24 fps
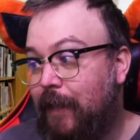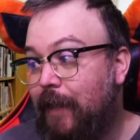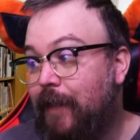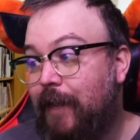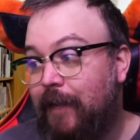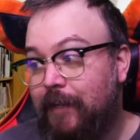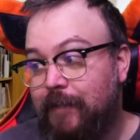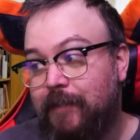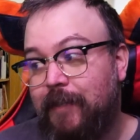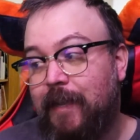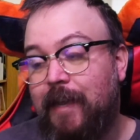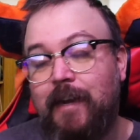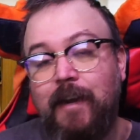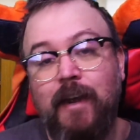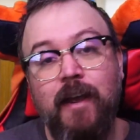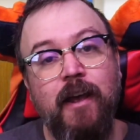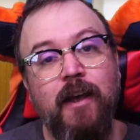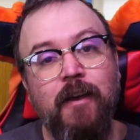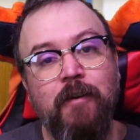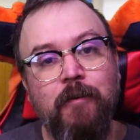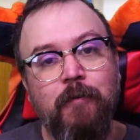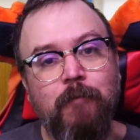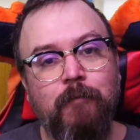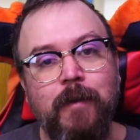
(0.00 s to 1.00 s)
Like I said,
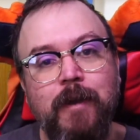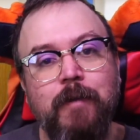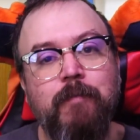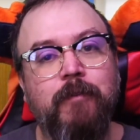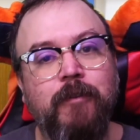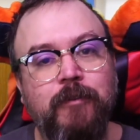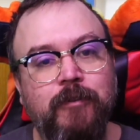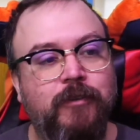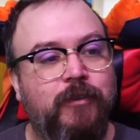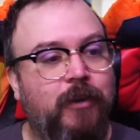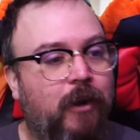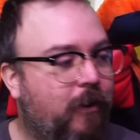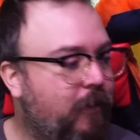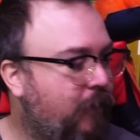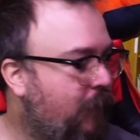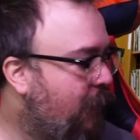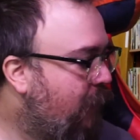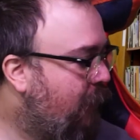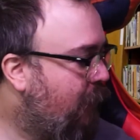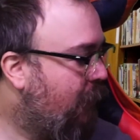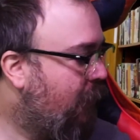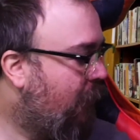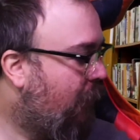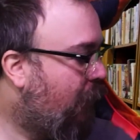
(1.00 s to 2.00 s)
we will start
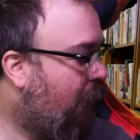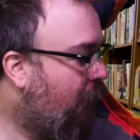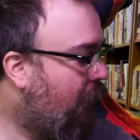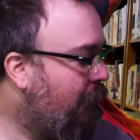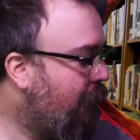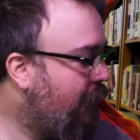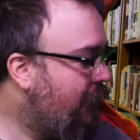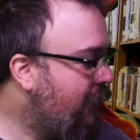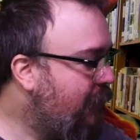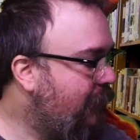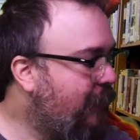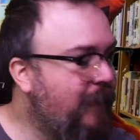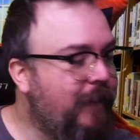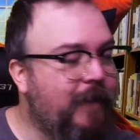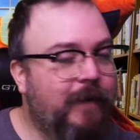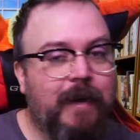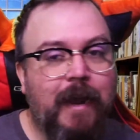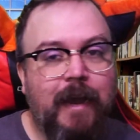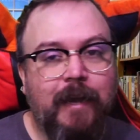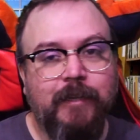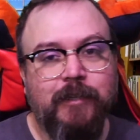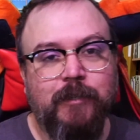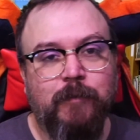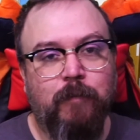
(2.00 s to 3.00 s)
on the
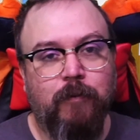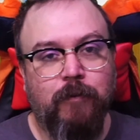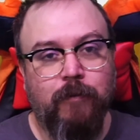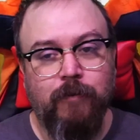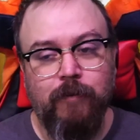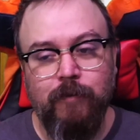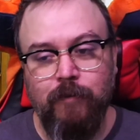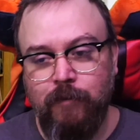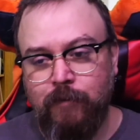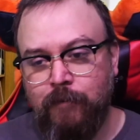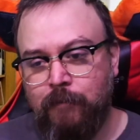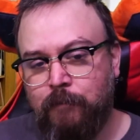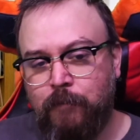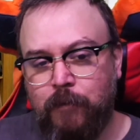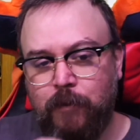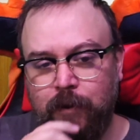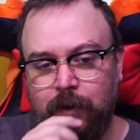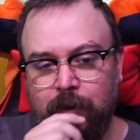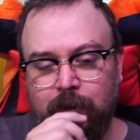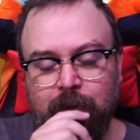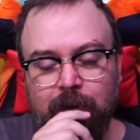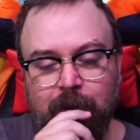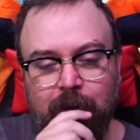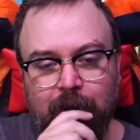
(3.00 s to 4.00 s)
next
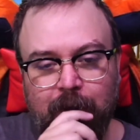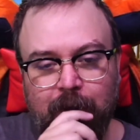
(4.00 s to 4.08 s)
book